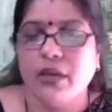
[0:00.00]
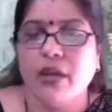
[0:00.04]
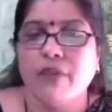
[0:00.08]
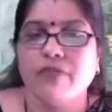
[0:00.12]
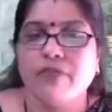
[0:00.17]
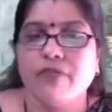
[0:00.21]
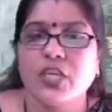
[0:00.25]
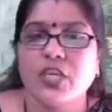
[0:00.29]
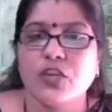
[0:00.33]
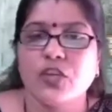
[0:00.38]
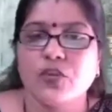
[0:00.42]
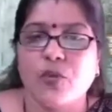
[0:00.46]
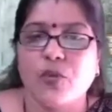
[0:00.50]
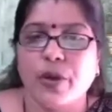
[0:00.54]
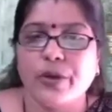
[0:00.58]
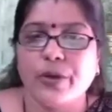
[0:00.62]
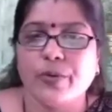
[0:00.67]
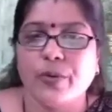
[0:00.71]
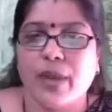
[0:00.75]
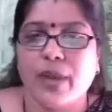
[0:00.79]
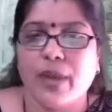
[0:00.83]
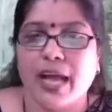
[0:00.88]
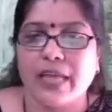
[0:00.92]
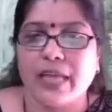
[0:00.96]
which is going
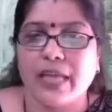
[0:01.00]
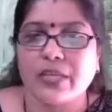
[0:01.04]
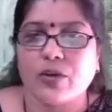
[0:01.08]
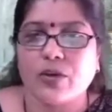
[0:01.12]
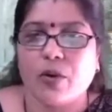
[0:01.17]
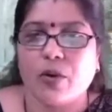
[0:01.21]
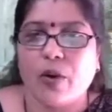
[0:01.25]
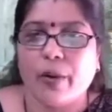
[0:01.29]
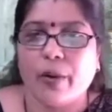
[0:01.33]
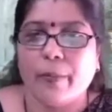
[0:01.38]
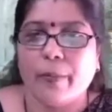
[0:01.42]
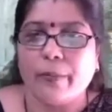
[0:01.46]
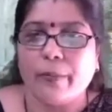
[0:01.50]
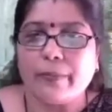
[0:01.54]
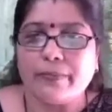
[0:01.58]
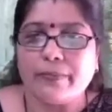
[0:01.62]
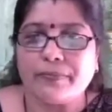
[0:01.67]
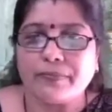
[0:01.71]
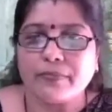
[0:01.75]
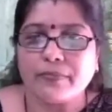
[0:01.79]
to last long.